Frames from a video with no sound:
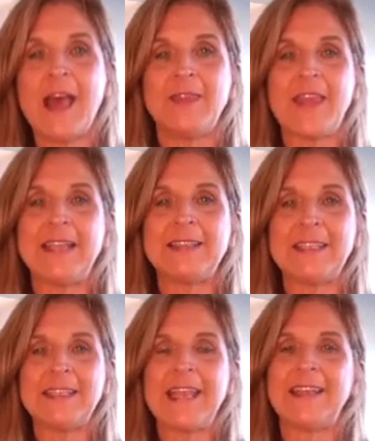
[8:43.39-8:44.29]
Thanks
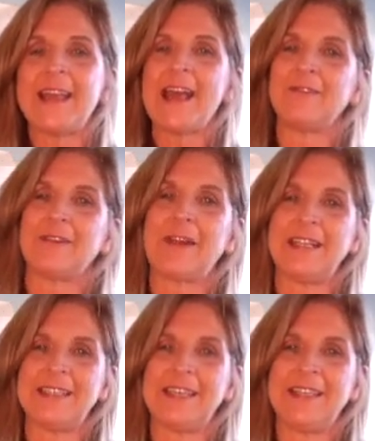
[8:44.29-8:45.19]
again. Have a
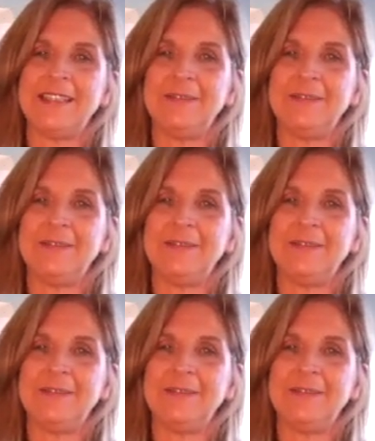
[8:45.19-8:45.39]
great day.